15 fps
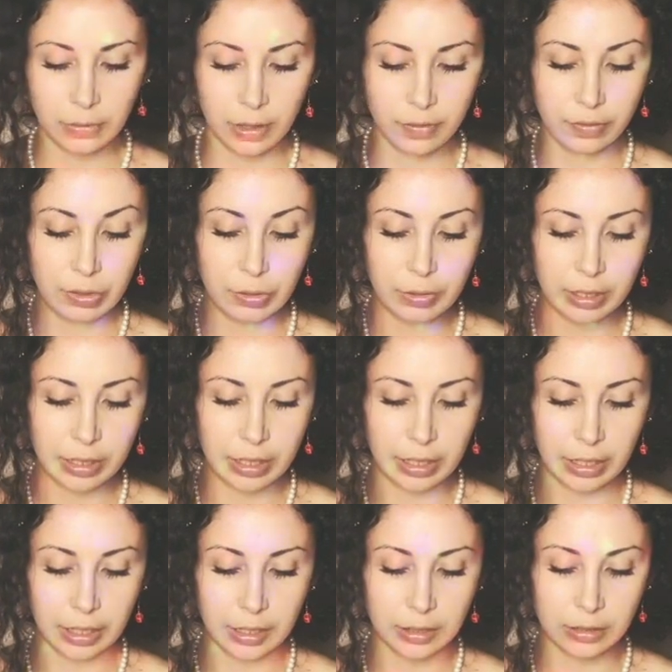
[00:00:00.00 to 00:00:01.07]
of
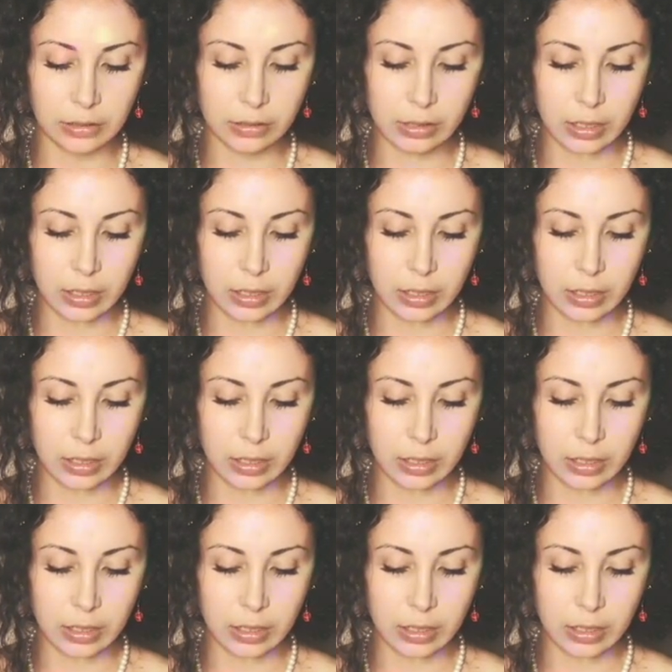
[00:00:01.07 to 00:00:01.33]
unity and